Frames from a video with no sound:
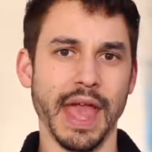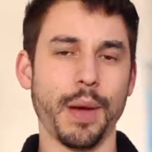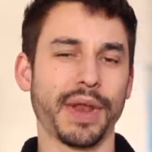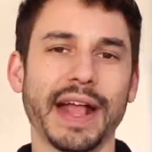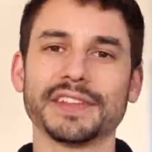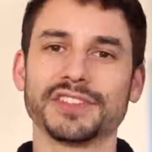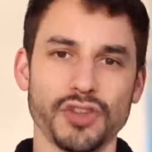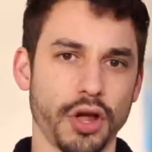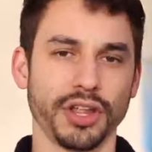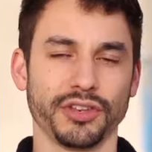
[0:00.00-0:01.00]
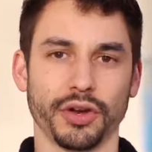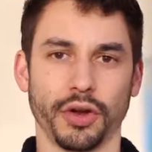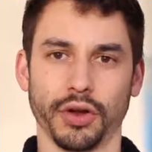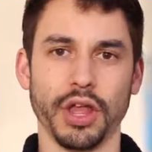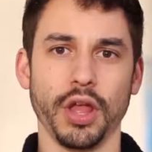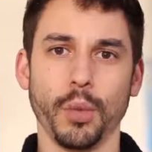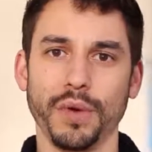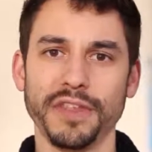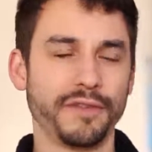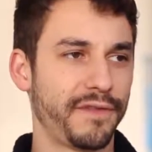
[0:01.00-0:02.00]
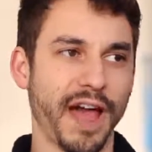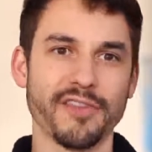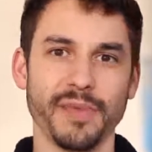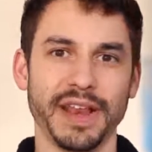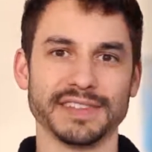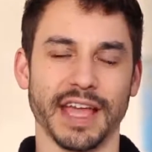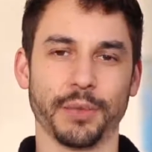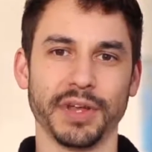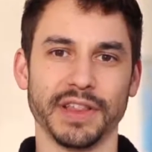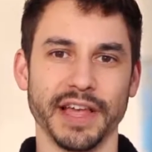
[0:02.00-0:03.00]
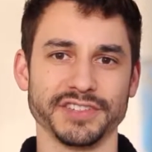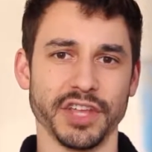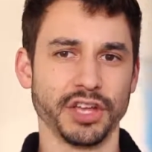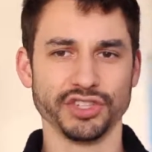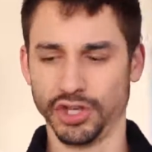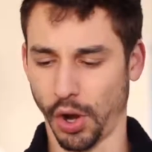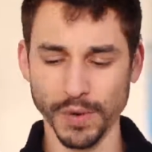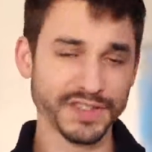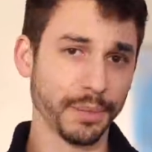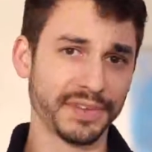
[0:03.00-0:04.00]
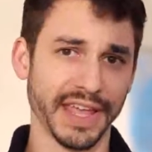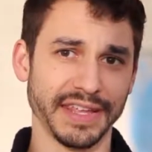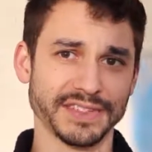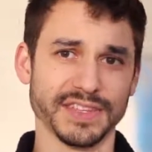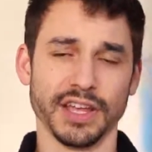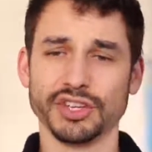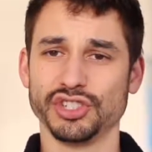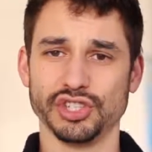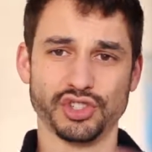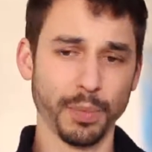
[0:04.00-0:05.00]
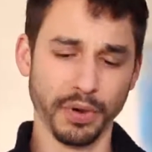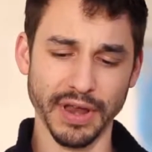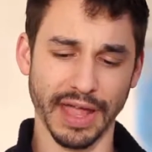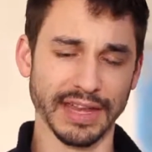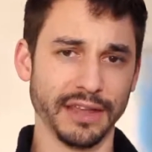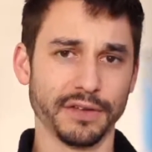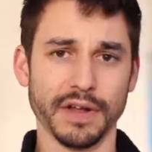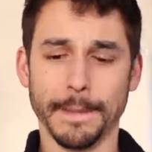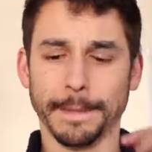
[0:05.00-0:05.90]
And when I got to talking to her, within 5 minutes, I realized she always complains, she's super negative,